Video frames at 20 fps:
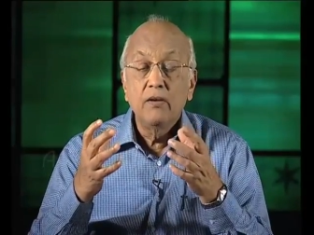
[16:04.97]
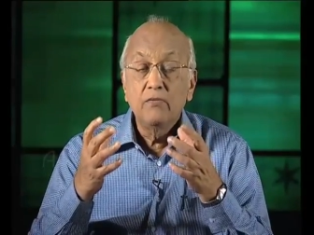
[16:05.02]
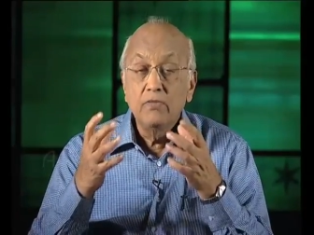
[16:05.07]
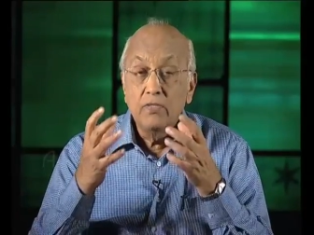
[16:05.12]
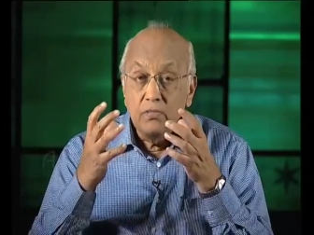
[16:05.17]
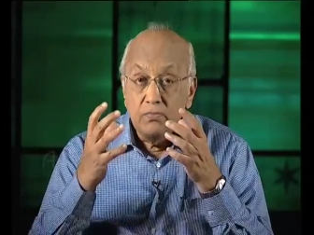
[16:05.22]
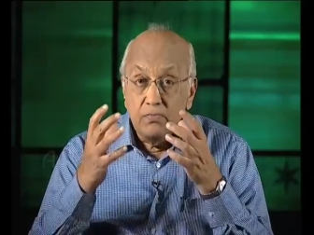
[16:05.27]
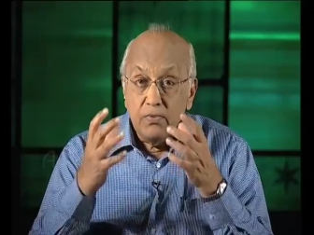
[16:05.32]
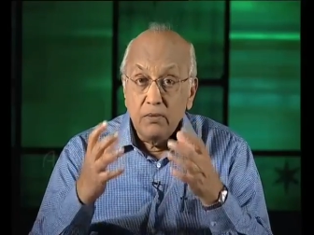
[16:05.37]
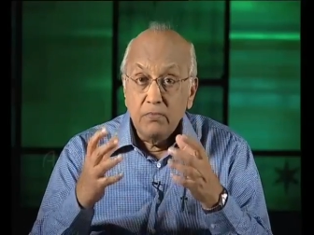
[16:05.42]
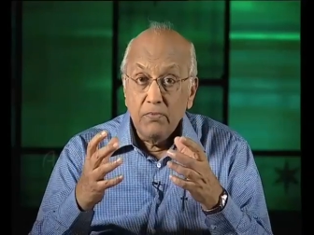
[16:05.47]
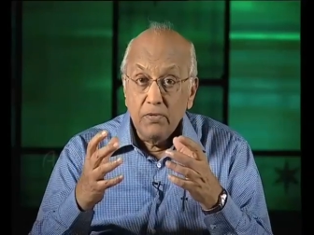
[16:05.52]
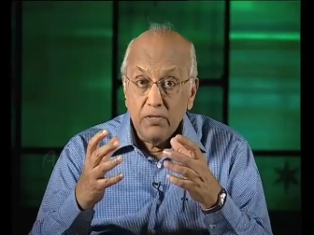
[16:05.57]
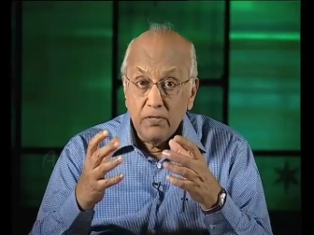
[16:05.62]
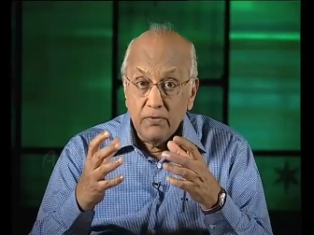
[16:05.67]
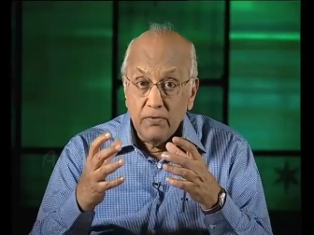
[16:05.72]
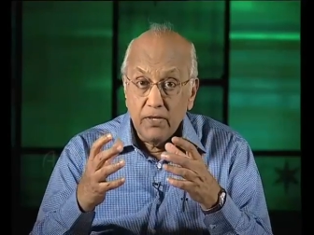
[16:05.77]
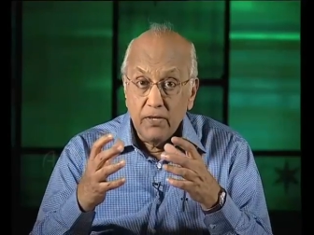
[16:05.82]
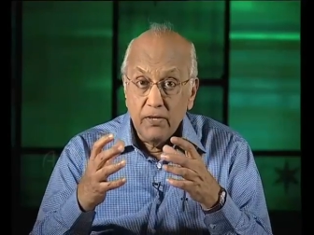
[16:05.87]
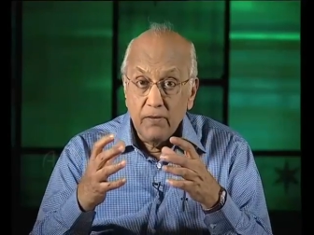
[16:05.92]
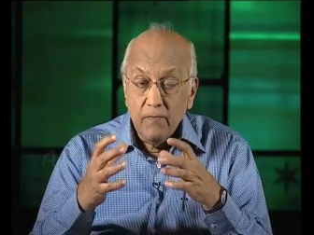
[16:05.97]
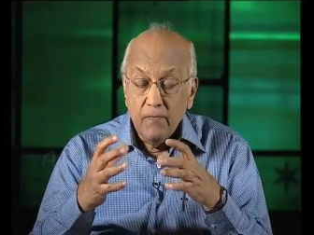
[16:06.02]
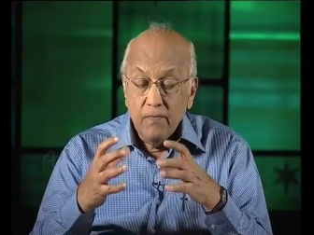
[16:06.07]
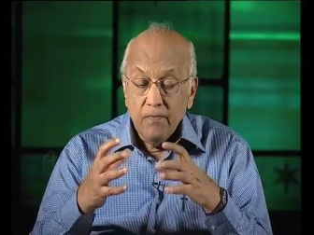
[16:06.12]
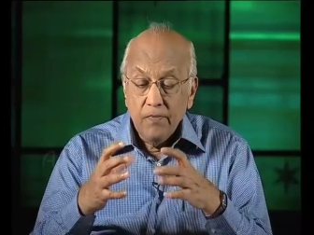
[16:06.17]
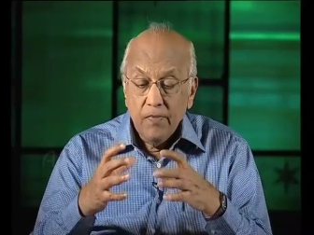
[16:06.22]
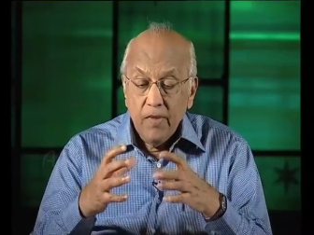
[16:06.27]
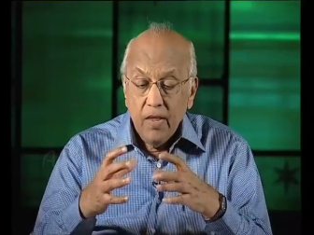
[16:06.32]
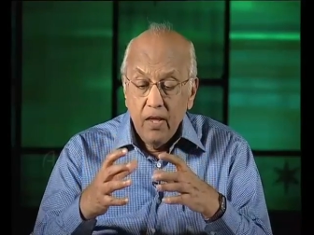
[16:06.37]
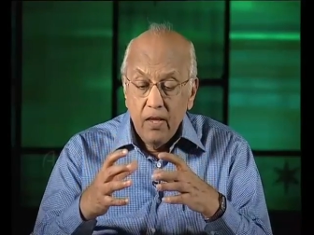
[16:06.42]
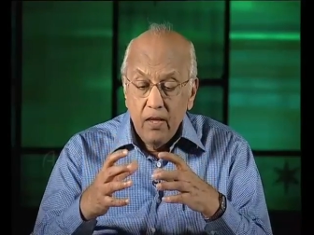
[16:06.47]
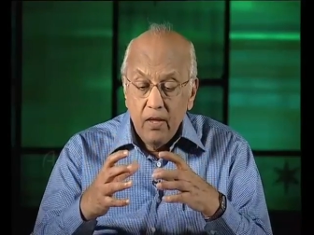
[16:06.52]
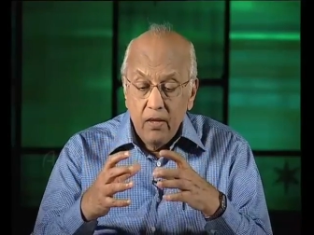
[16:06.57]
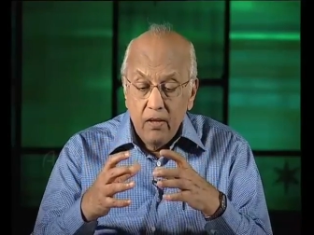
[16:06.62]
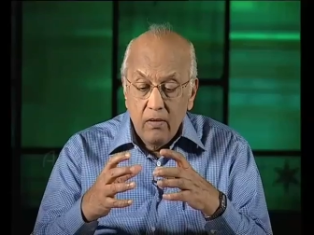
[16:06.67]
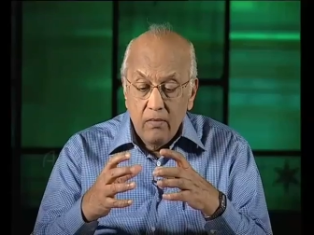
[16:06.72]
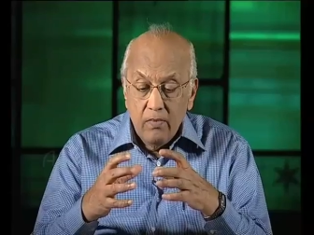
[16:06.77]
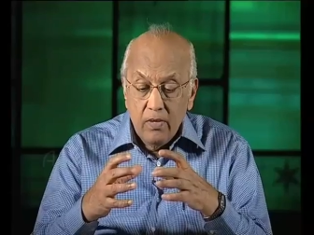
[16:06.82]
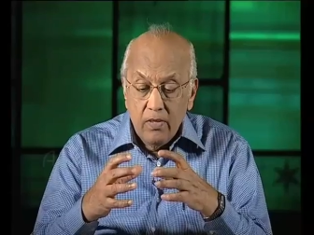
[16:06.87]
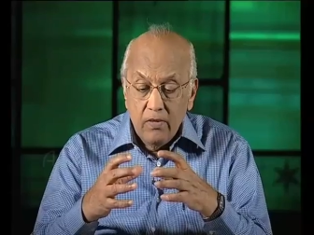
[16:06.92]
That was the purpose of it.
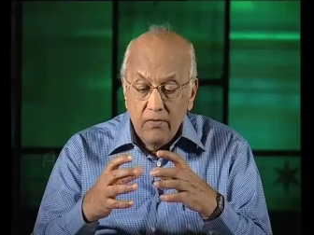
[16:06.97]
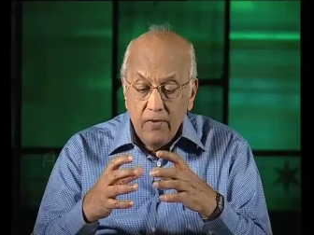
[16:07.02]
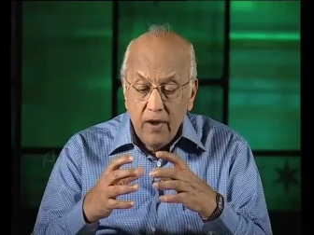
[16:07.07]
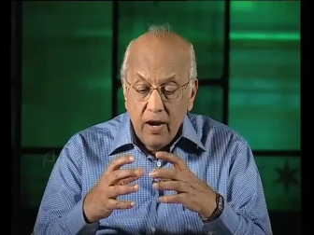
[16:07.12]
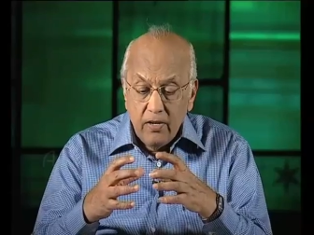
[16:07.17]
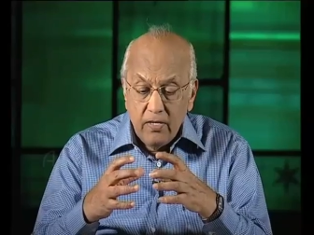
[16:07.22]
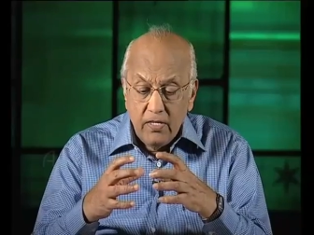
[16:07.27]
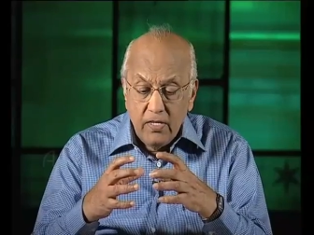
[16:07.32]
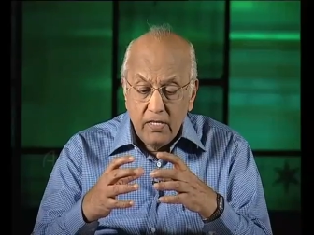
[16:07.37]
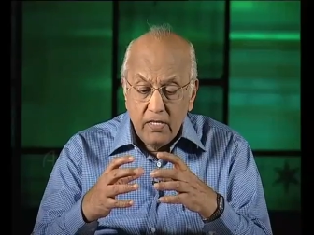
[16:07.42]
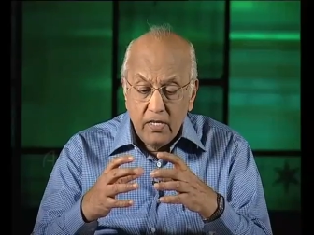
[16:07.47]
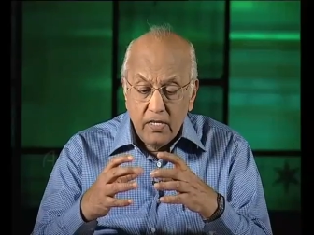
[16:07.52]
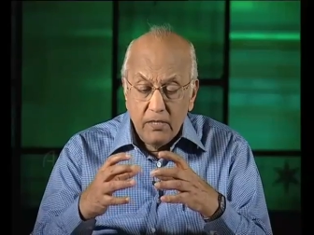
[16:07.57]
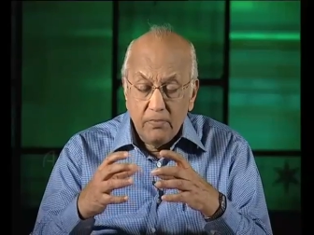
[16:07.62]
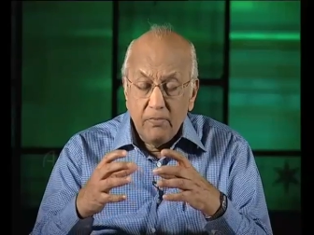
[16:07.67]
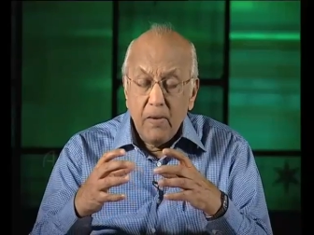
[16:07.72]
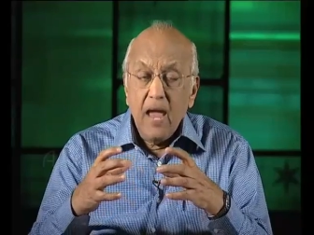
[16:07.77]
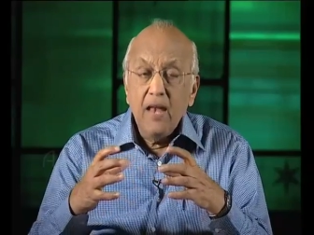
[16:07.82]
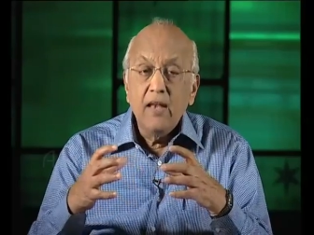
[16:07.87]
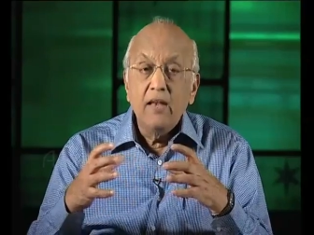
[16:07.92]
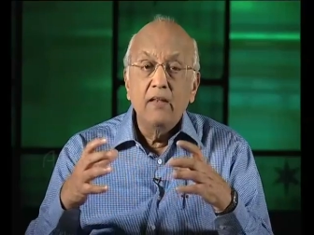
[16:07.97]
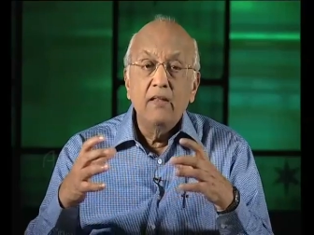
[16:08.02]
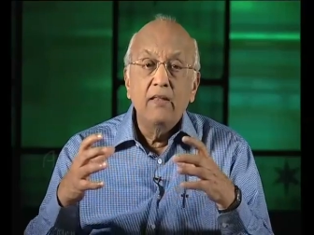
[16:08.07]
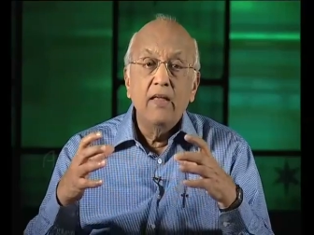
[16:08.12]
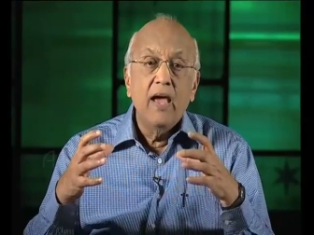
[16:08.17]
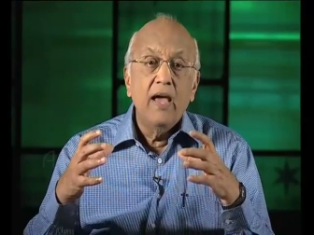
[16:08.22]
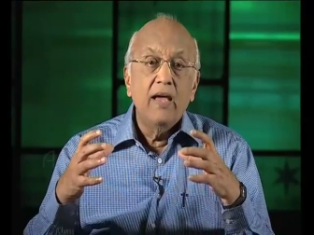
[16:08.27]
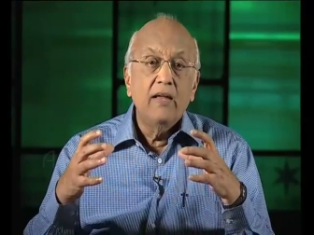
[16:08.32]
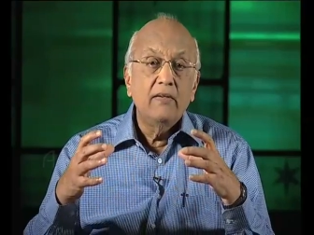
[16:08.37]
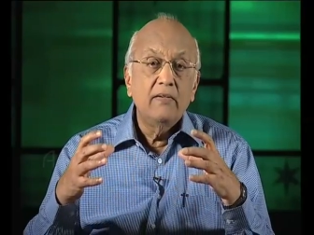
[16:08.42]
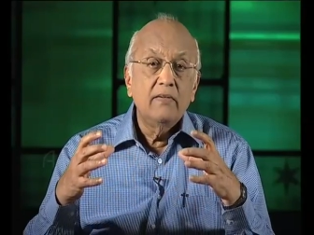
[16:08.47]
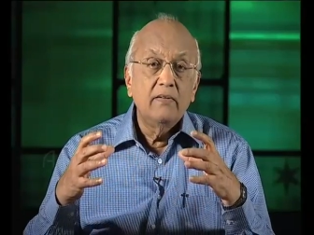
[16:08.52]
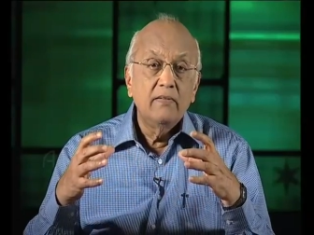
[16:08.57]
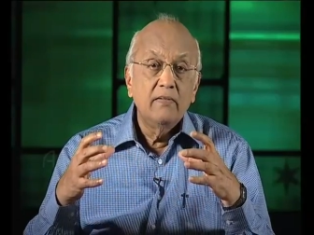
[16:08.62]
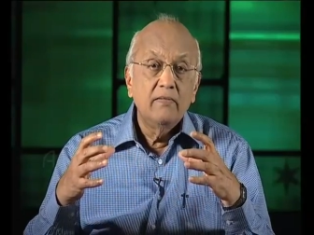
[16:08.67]
But the Pharisees expanded that.